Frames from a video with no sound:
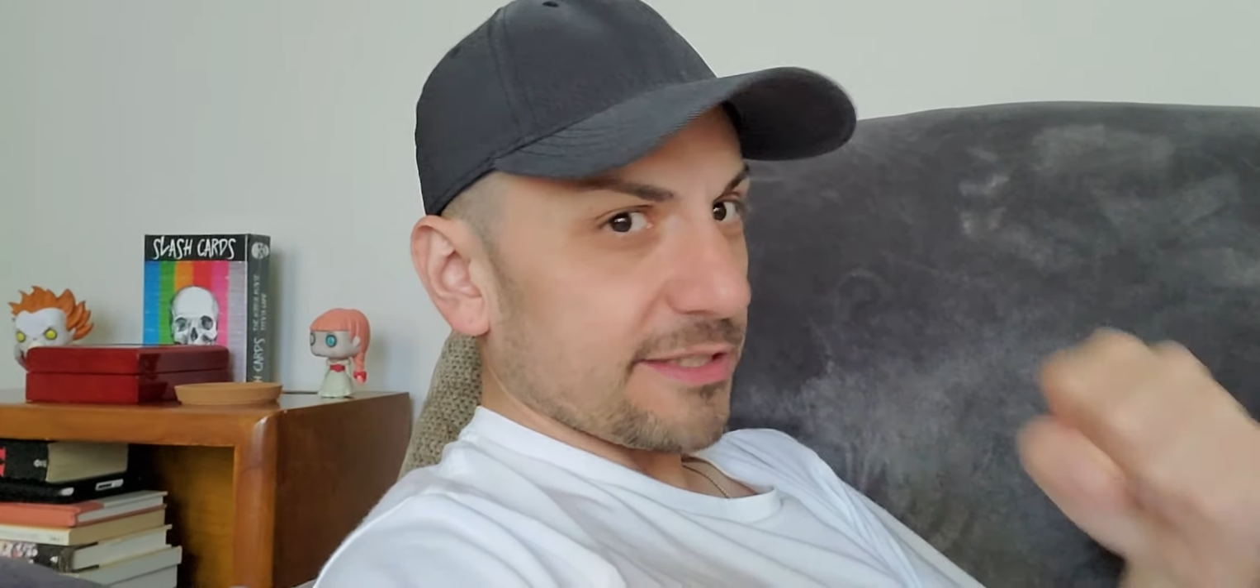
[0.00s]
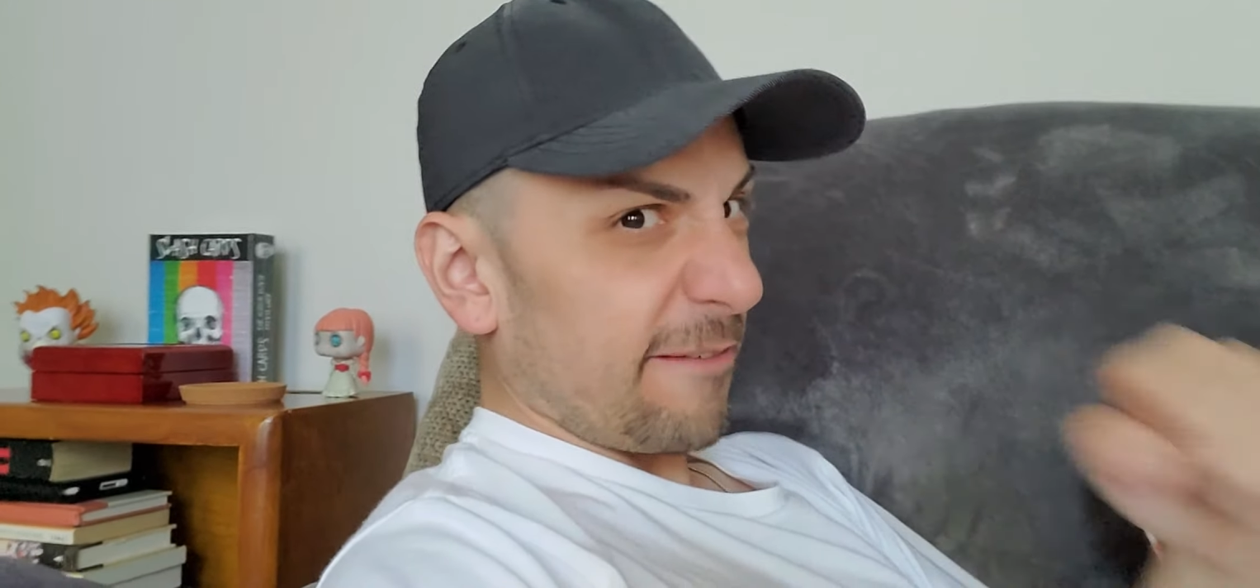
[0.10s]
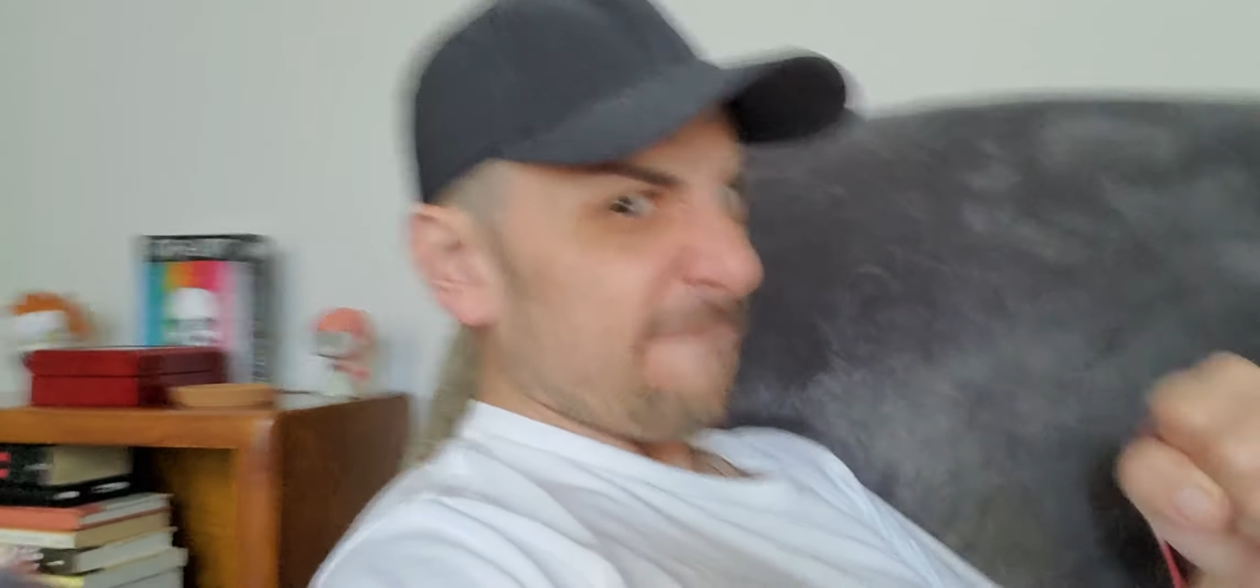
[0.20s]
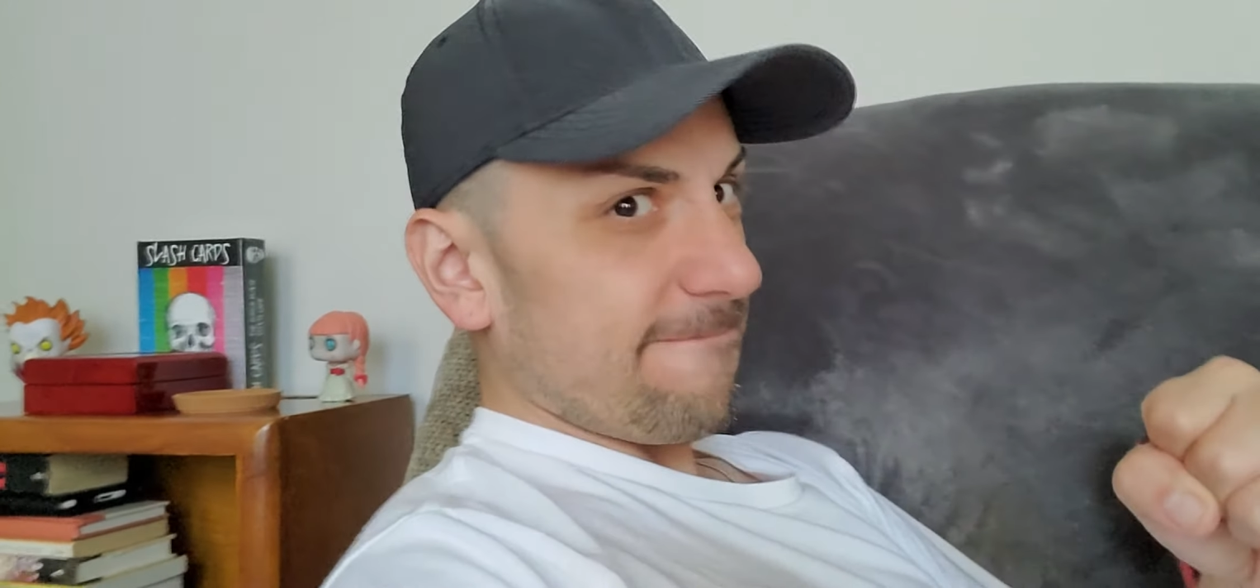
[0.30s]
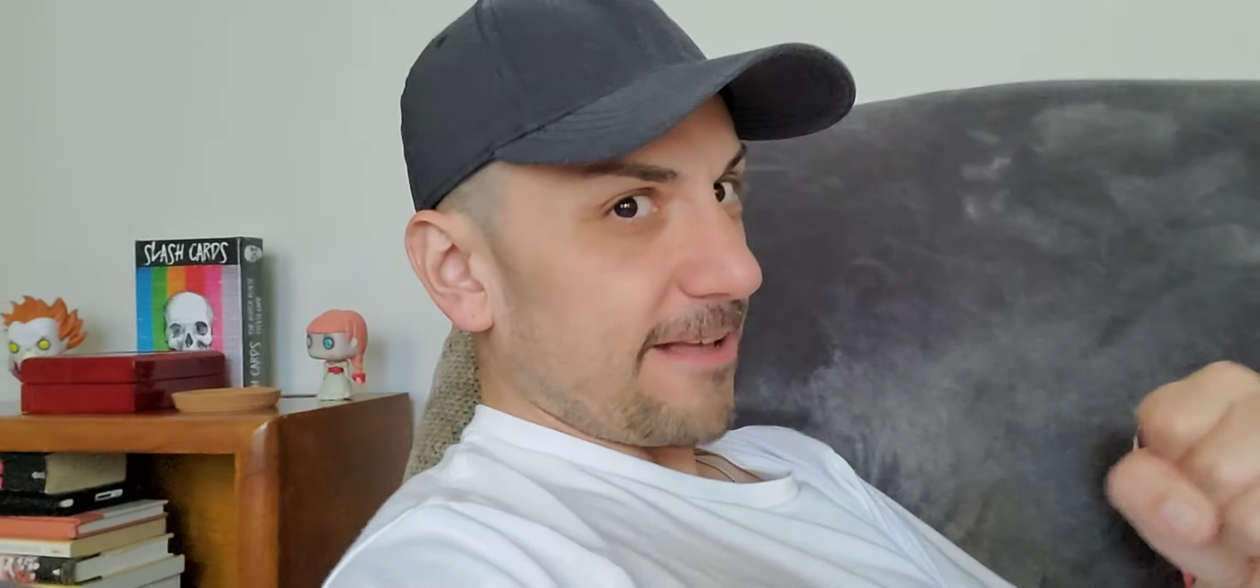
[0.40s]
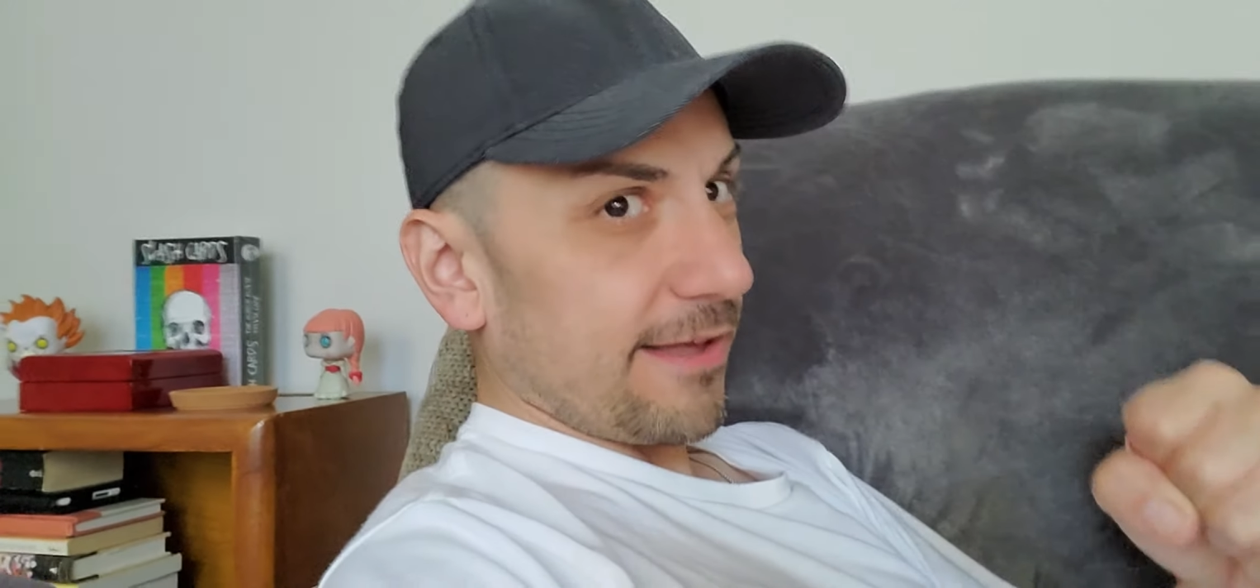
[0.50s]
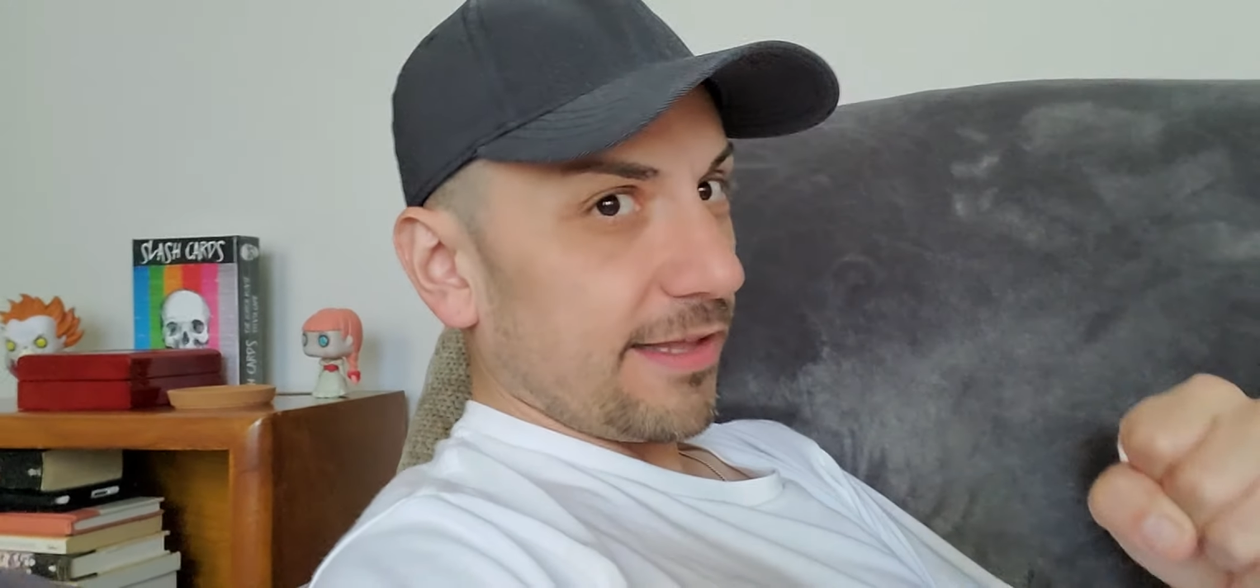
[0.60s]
He's like, fuck, I